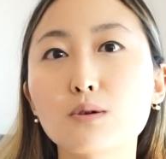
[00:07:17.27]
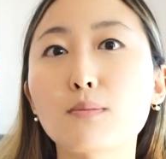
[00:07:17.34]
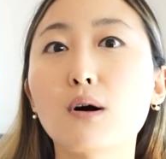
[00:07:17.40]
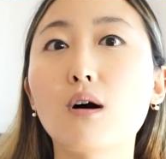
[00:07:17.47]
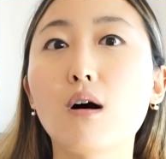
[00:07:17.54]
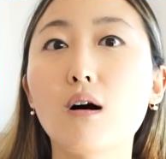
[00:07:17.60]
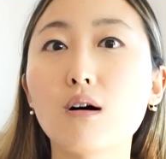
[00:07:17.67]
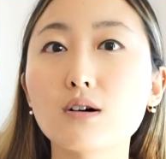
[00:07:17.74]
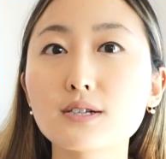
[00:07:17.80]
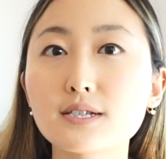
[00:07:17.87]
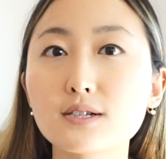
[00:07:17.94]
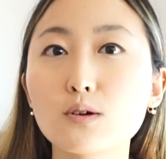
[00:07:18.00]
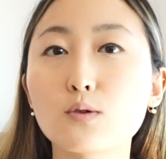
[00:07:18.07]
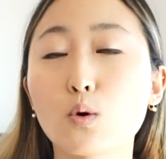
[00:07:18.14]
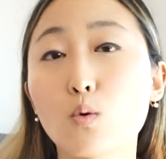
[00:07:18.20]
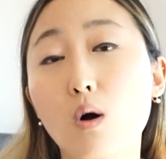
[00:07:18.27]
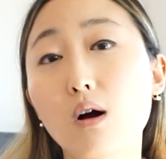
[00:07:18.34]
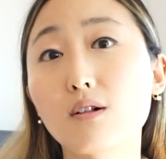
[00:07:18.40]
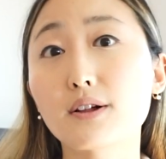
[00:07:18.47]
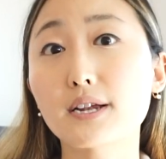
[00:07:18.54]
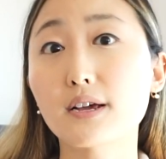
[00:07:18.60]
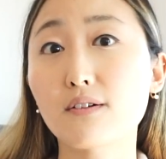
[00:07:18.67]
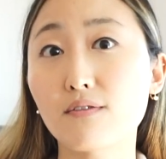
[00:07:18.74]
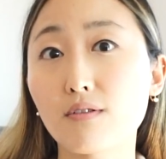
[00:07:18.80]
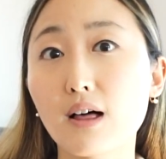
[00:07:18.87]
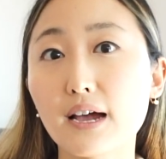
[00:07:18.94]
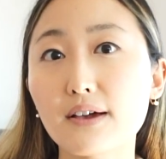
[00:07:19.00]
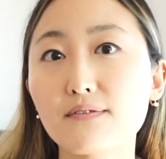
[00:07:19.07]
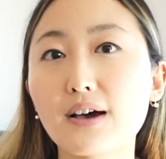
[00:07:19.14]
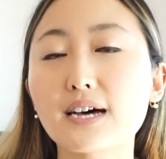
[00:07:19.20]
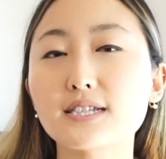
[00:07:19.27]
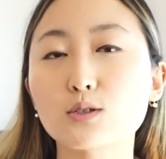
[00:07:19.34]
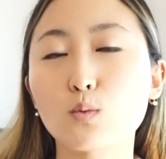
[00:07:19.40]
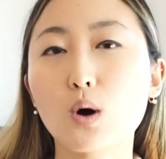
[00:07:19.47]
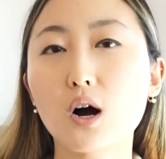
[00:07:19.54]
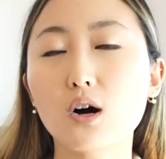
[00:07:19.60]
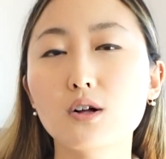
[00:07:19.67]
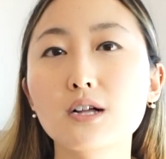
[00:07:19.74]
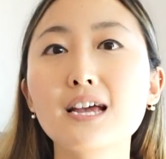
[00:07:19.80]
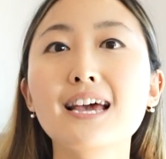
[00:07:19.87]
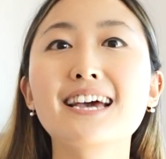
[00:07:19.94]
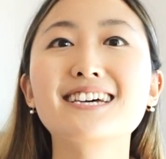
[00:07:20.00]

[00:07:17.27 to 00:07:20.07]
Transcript: but also the quality of life as well.